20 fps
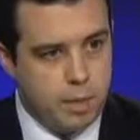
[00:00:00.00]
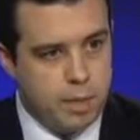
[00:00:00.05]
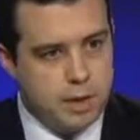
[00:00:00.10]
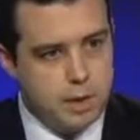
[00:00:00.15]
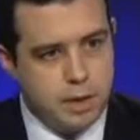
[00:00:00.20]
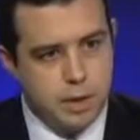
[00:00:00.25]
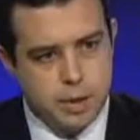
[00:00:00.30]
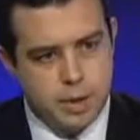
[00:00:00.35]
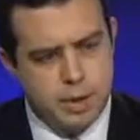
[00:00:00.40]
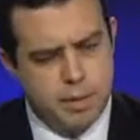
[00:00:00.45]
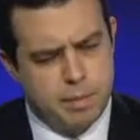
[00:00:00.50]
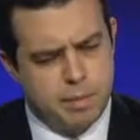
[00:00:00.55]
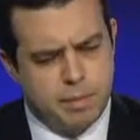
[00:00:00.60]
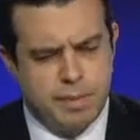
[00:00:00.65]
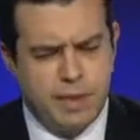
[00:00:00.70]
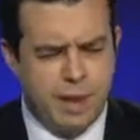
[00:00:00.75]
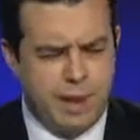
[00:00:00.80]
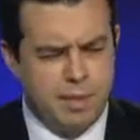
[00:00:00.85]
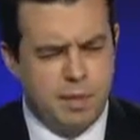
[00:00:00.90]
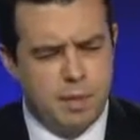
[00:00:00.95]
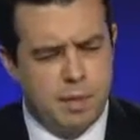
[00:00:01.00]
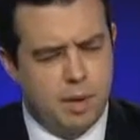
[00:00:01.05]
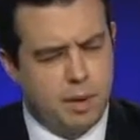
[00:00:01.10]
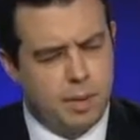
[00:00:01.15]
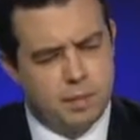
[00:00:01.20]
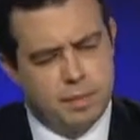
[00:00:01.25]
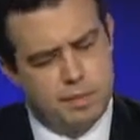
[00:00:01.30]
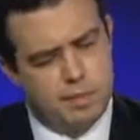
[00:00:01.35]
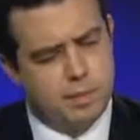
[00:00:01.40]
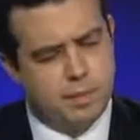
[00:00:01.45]
administration,
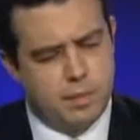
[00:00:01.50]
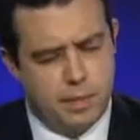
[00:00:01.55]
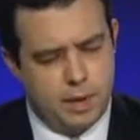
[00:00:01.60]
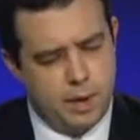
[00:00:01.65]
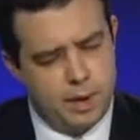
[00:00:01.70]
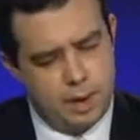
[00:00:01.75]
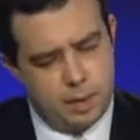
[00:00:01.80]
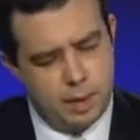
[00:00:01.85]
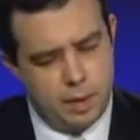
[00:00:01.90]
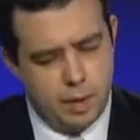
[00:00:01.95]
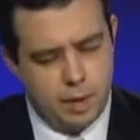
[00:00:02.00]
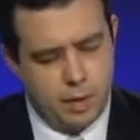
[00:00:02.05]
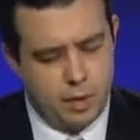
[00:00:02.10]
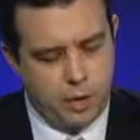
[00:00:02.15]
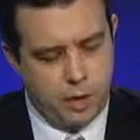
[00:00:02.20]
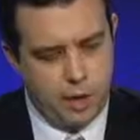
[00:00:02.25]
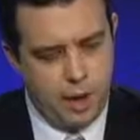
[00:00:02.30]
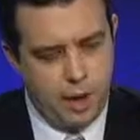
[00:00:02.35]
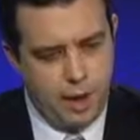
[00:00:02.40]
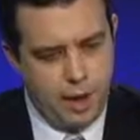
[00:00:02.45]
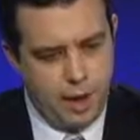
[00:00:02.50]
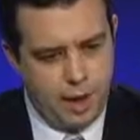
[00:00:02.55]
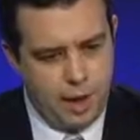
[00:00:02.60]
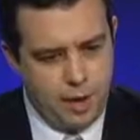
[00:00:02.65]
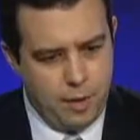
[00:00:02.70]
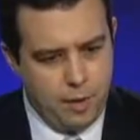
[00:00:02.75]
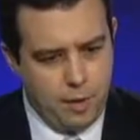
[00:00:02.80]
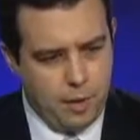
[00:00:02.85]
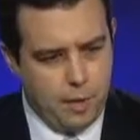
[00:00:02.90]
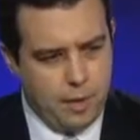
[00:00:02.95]
come on.
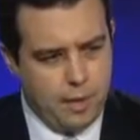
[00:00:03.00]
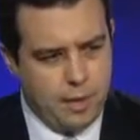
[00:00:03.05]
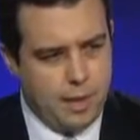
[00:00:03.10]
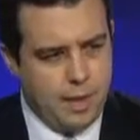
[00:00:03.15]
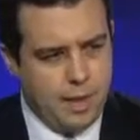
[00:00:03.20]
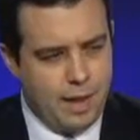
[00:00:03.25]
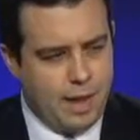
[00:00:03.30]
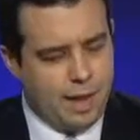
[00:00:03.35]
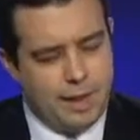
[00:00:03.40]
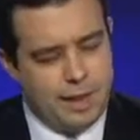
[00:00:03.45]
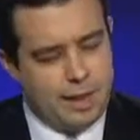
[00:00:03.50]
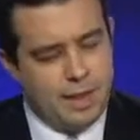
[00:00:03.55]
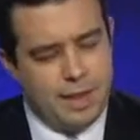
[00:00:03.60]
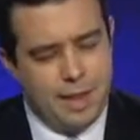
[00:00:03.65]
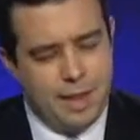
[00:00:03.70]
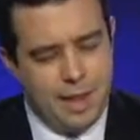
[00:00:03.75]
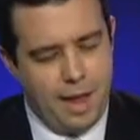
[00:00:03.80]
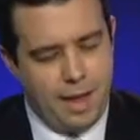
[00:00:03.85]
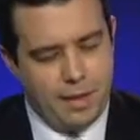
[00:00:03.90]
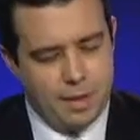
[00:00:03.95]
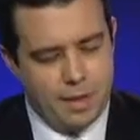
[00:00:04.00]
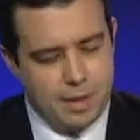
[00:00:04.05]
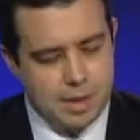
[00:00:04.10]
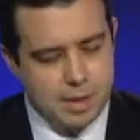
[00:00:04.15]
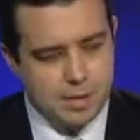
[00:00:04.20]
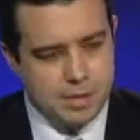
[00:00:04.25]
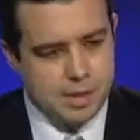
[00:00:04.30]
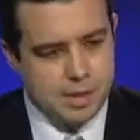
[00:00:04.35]
I don't know. I think that's a